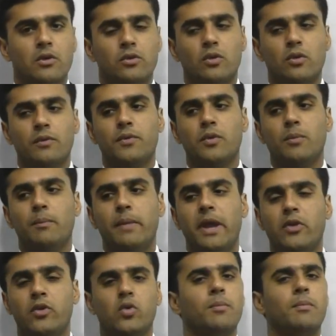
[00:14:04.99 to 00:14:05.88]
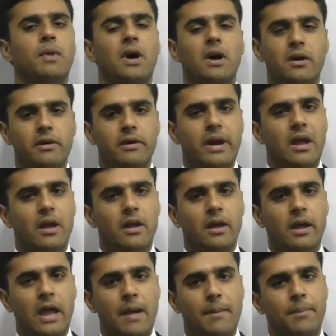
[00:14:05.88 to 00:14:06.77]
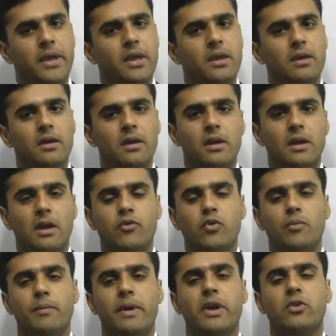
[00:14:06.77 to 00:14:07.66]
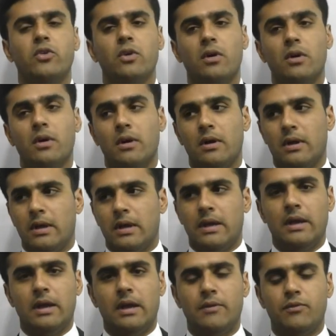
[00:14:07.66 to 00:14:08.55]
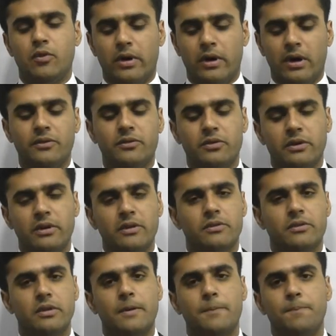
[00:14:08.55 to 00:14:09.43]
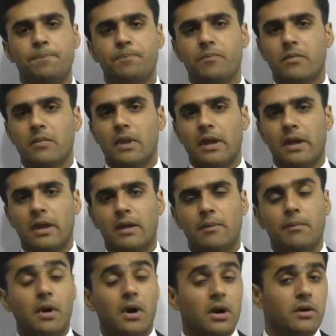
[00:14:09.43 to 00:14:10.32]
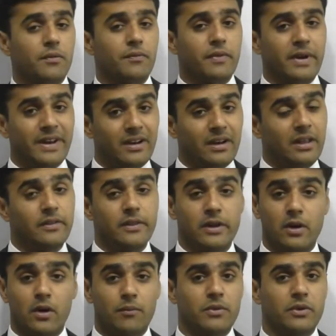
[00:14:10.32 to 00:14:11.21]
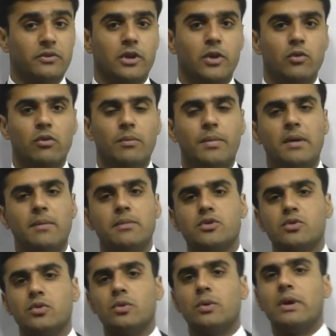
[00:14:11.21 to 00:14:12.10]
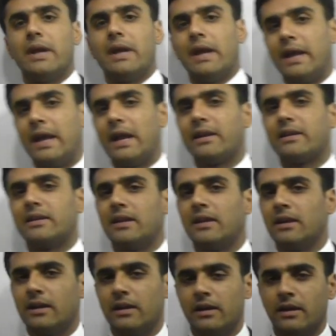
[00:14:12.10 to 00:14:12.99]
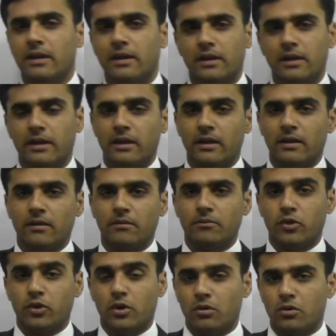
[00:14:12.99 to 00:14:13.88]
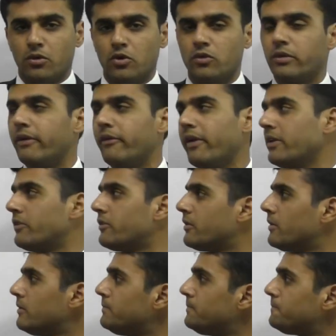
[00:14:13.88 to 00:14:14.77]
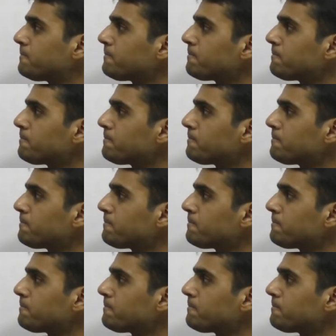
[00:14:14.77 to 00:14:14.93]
So if you make your marker happy, if your answer is marker friendly, then obviously you will be able to get good grades.